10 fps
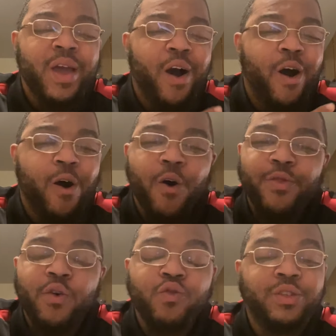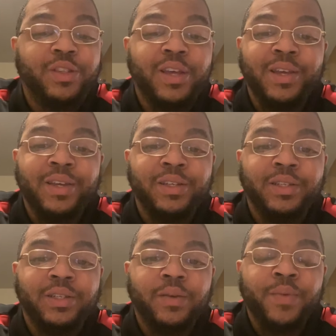all those
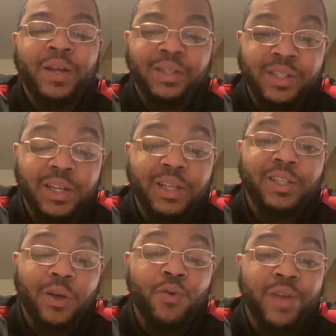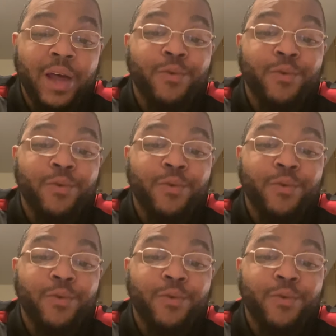things, just so that